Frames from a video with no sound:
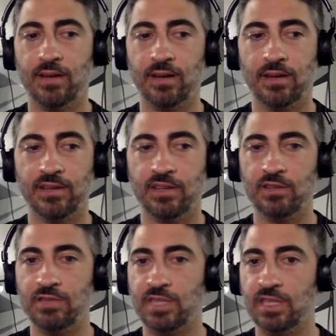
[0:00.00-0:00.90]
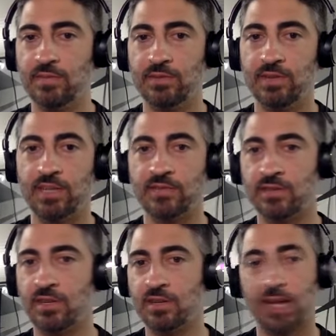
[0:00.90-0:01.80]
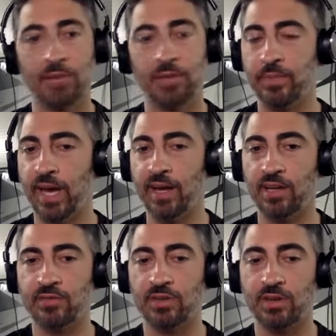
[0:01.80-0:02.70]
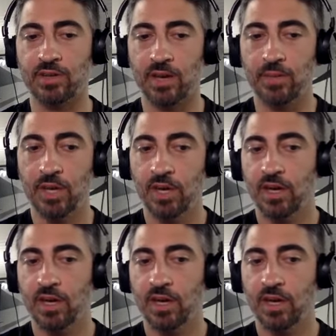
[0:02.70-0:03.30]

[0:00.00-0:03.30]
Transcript: That's an OG. He's been racing for a long time, been a badass for a long time.